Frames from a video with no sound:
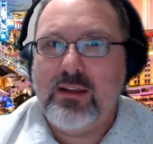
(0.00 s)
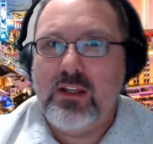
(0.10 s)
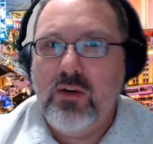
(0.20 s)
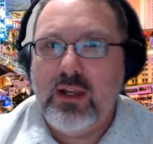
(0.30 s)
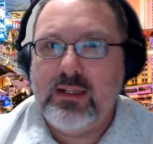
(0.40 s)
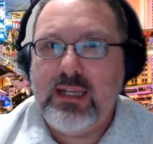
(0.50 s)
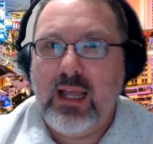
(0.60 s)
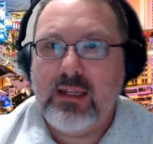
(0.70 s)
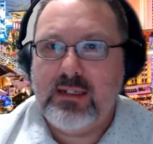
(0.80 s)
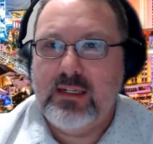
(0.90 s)
you could
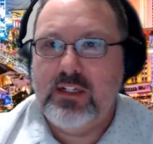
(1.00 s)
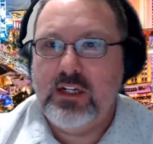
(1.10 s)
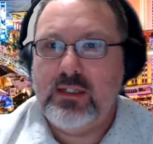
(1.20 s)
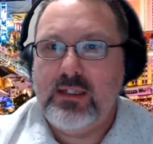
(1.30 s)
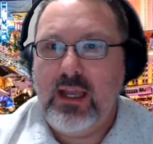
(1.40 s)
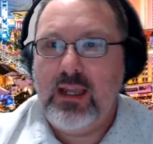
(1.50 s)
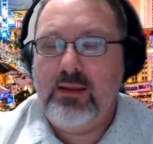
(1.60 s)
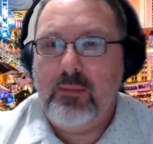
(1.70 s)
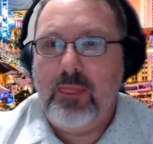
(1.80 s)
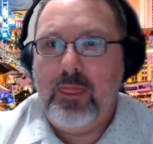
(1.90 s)
tell it to just
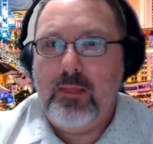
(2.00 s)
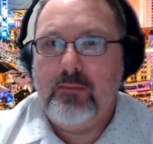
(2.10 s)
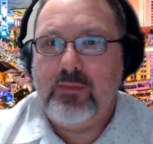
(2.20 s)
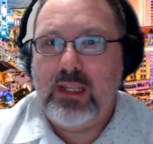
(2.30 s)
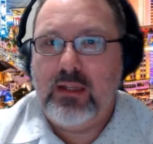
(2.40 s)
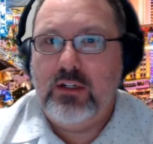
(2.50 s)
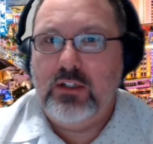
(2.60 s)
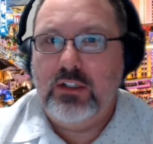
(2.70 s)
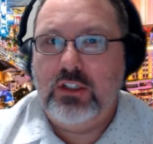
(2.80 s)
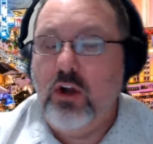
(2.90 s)
say,
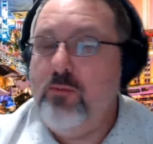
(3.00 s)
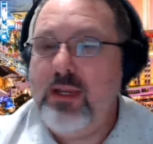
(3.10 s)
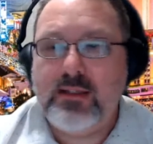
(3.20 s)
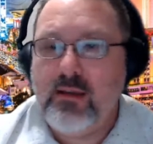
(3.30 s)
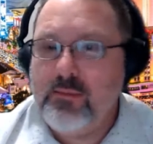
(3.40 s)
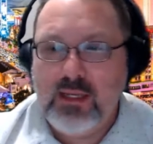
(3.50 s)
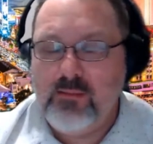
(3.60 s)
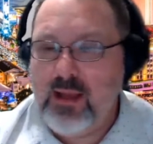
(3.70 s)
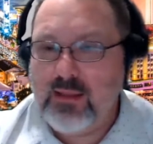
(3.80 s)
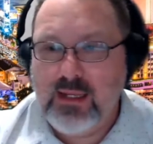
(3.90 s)
show me something
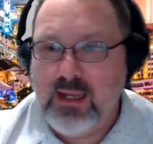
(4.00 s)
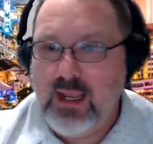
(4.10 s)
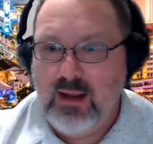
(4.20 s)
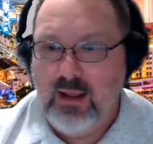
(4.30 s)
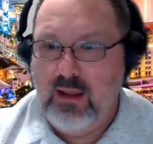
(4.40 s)
about the data,